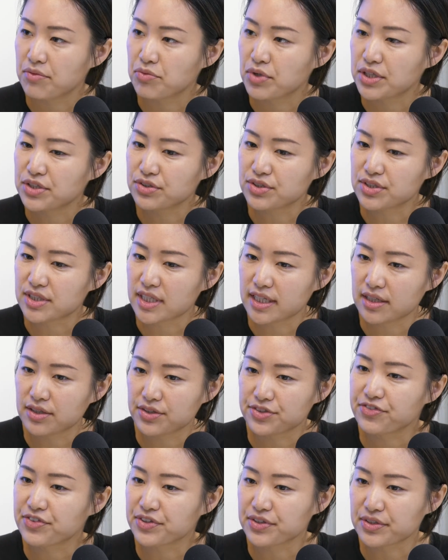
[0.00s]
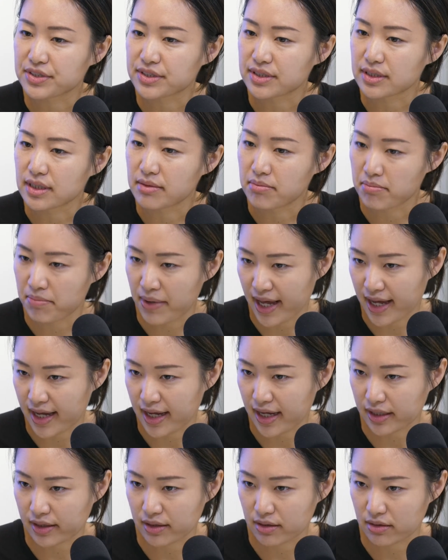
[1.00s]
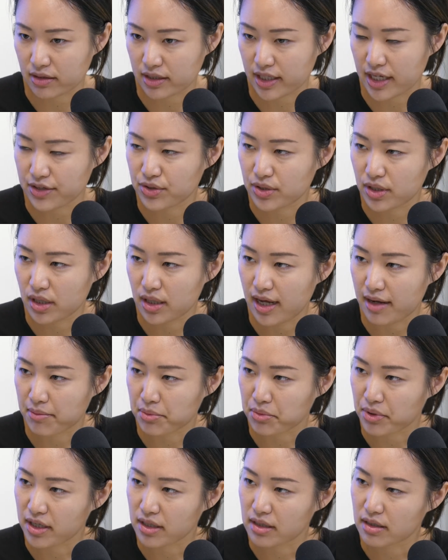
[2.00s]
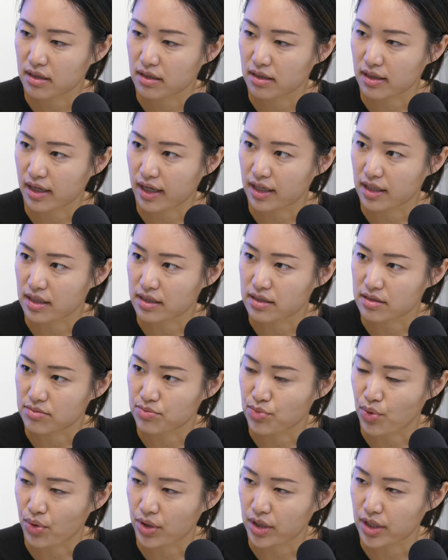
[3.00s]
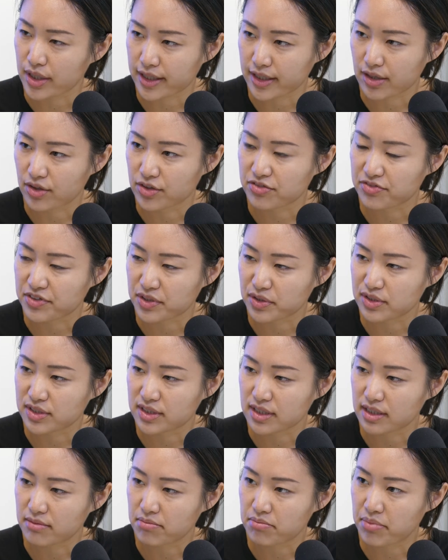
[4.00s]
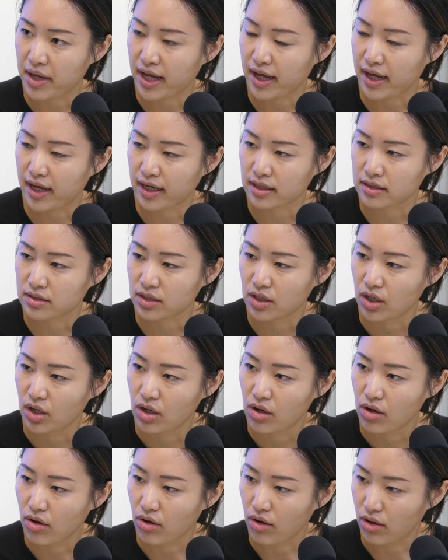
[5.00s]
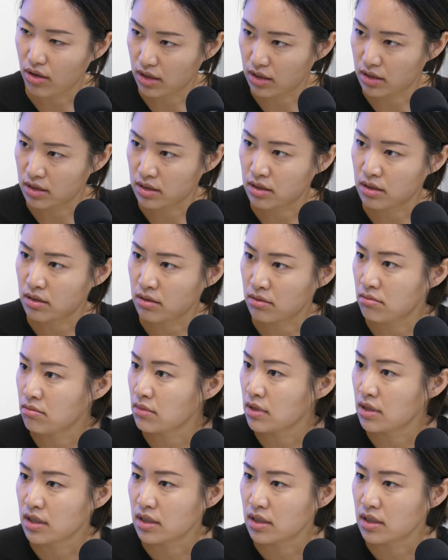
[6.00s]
And when you say adverse impact, can you elaborate like a little more? Like adverse impact on